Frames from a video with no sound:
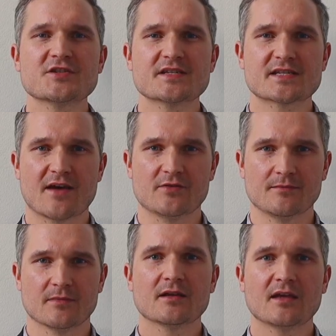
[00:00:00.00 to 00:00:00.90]
7.
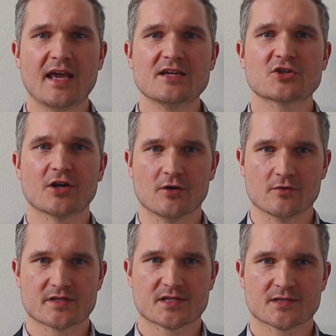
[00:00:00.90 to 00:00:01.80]
Cage
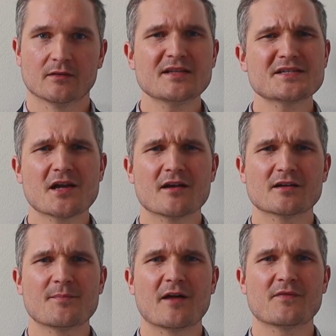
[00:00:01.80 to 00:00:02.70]
codes. Let's talk
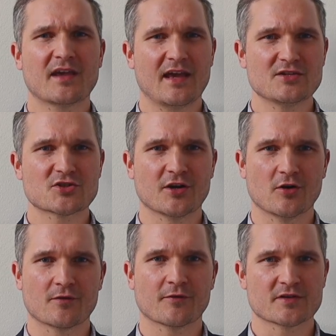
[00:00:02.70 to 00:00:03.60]
about the cage code
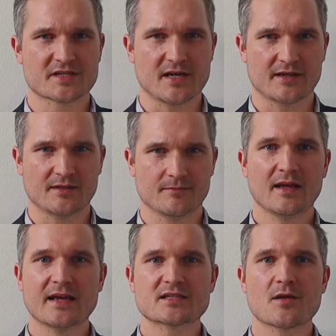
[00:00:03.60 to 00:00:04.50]
for a second.
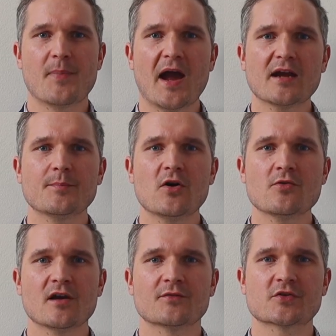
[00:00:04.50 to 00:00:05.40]
It's the backbone of your